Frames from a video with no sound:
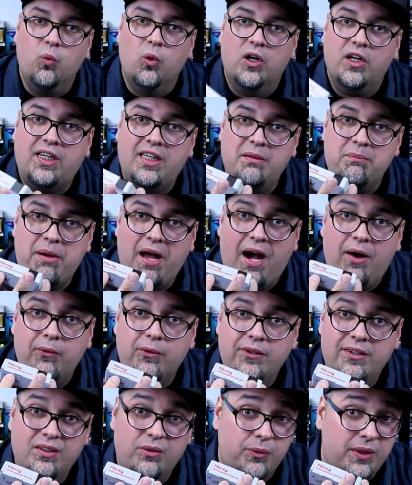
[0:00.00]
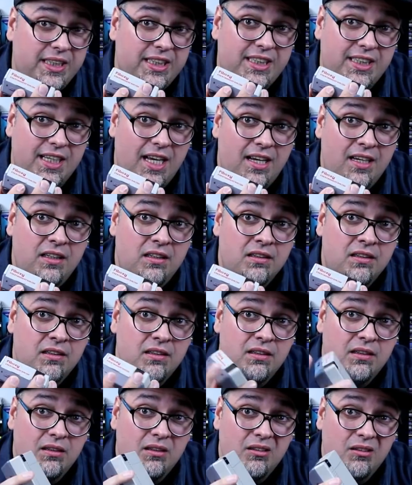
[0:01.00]
Working power and reset,
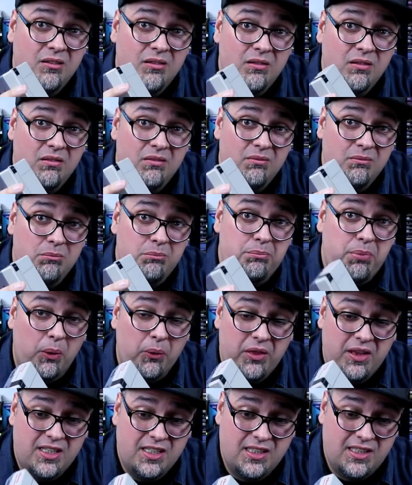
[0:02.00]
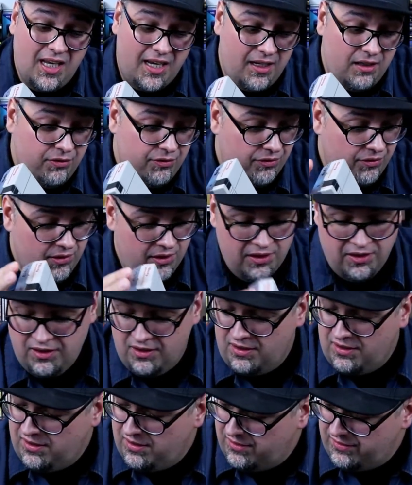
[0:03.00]
both safe.
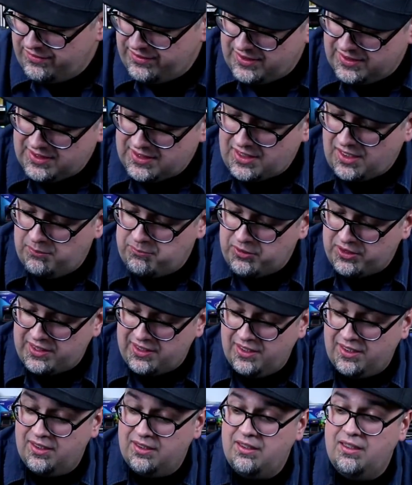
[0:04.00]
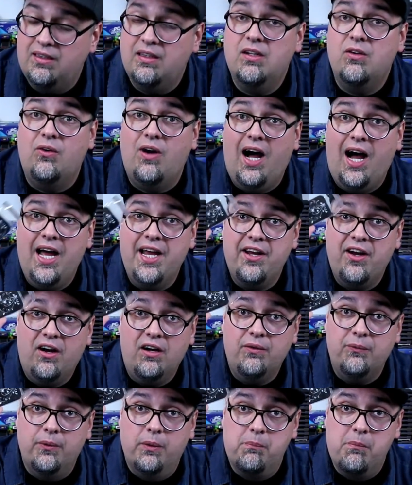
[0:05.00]
Does come with a, a little
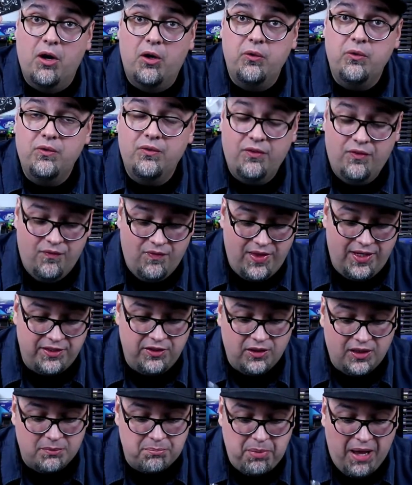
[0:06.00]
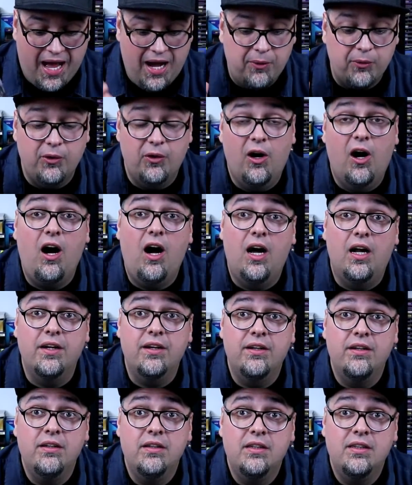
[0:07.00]
IR remote that you can power
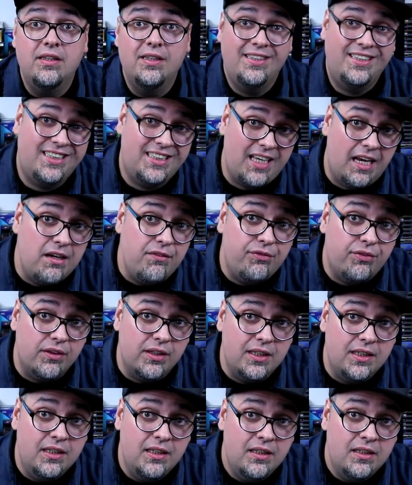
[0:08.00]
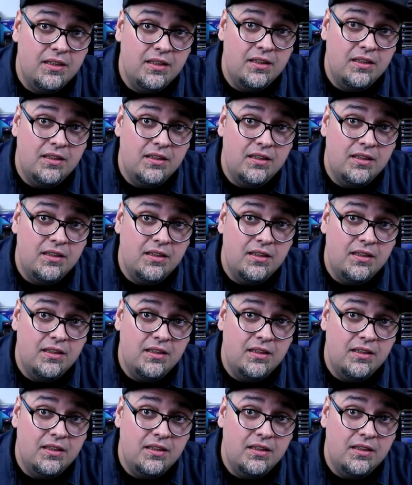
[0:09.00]
on safely.